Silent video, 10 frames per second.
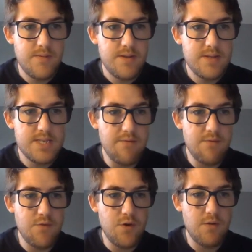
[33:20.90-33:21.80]

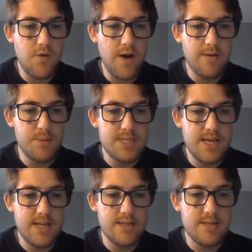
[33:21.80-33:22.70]

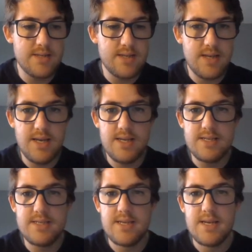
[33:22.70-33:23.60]
7.5%
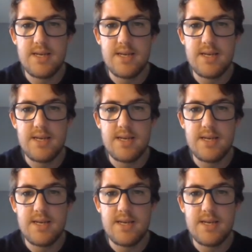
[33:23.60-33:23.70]
is